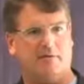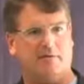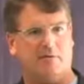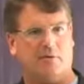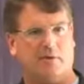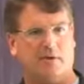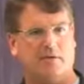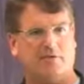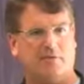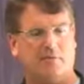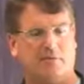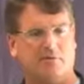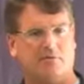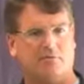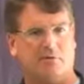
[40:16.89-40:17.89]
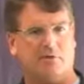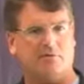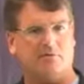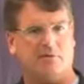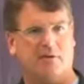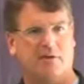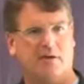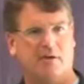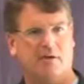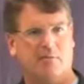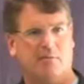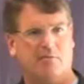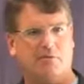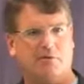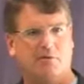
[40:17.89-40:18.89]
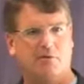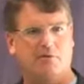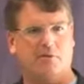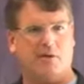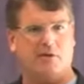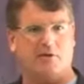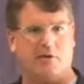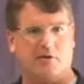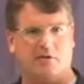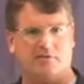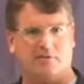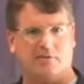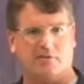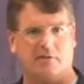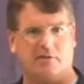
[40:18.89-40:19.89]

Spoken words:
during his administration, with the new technology,